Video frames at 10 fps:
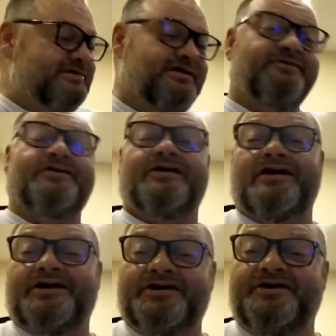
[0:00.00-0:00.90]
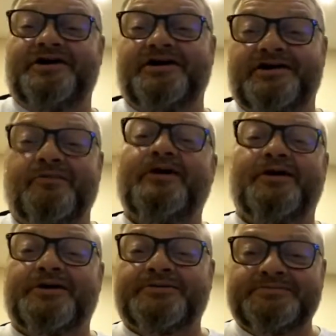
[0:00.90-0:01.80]
Oh, great, you're here.
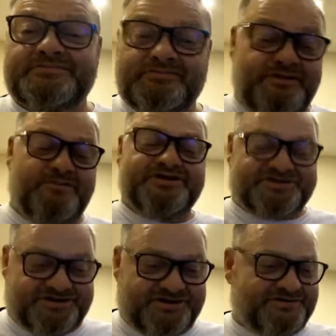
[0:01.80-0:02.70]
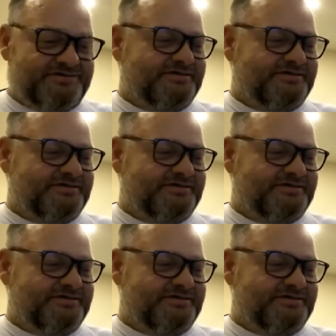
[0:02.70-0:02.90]
Welcome. We missed you.